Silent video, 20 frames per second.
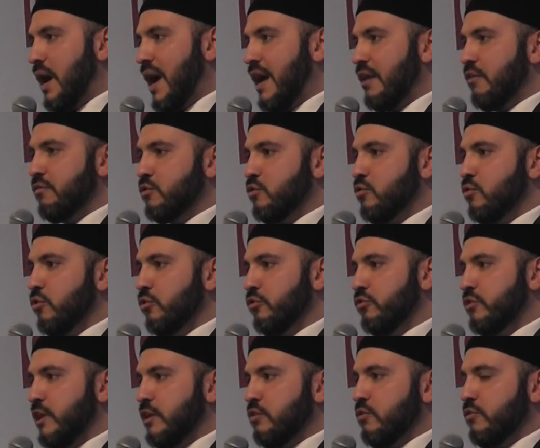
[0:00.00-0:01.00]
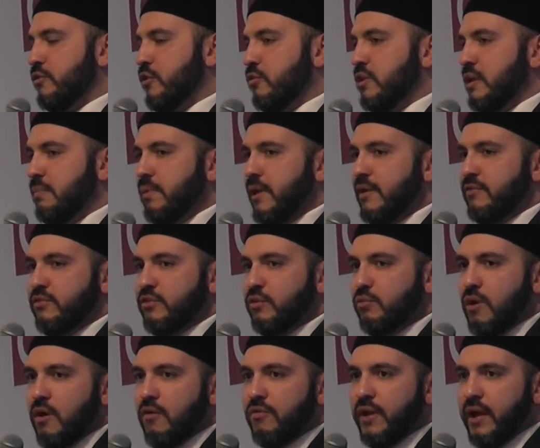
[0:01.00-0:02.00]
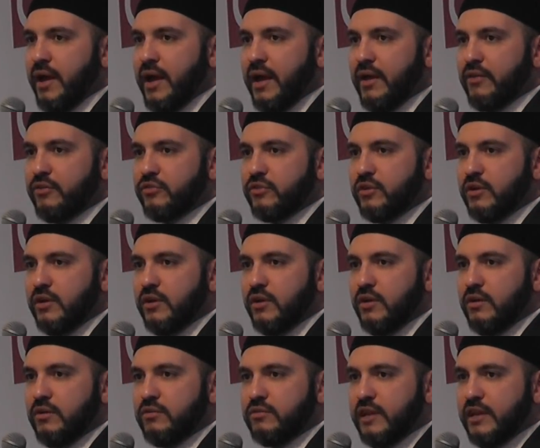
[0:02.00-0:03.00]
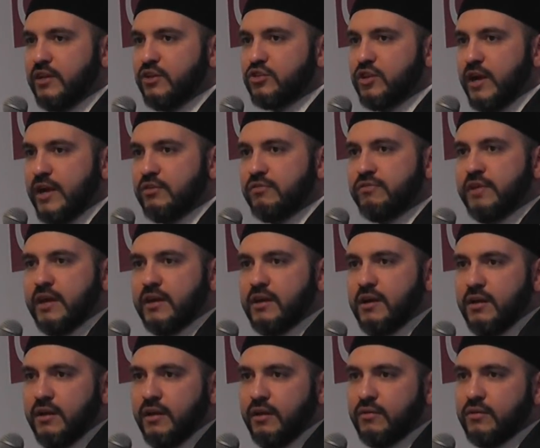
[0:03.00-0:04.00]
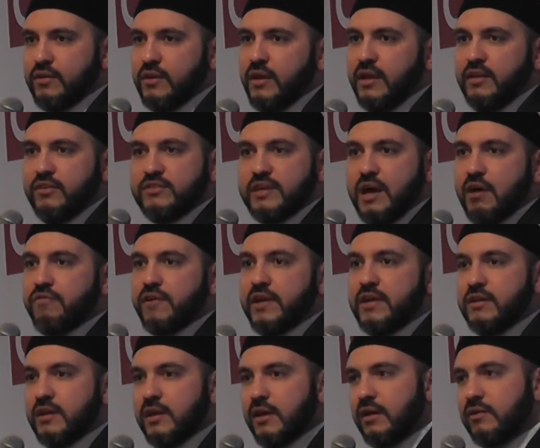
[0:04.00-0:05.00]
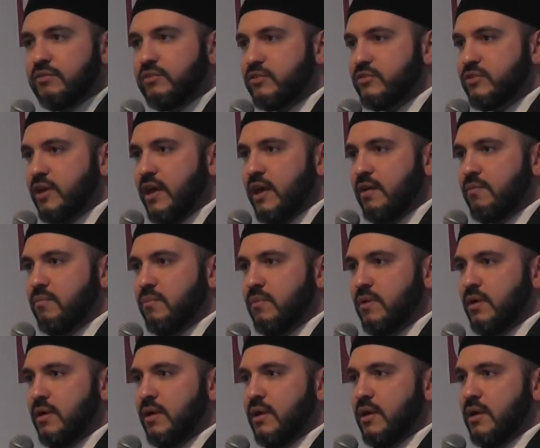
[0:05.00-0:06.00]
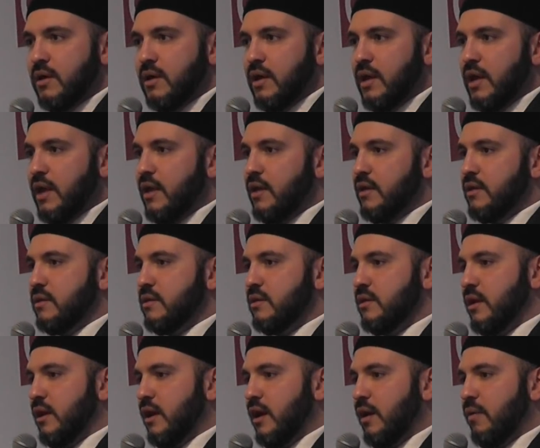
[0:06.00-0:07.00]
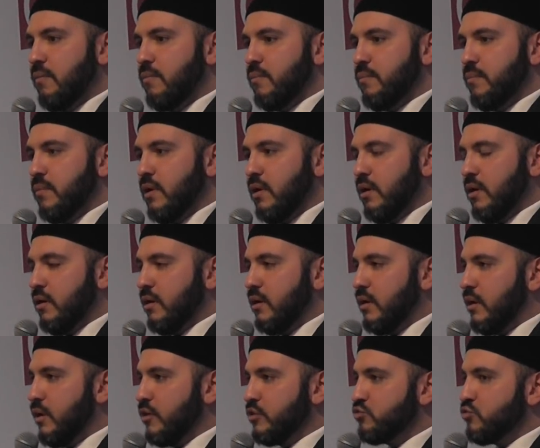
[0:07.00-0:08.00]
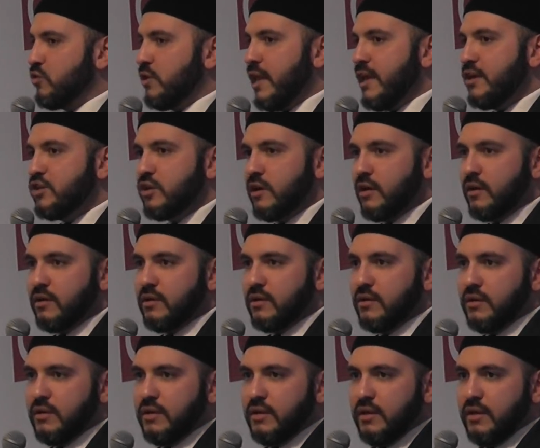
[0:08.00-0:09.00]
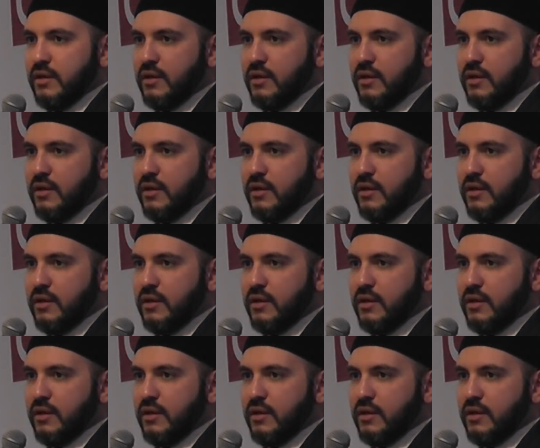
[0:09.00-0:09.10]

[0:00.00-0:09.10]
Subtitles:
and of course they're not the only place in the world that has skin shades of that color. In South India, it's the same. In Australasia,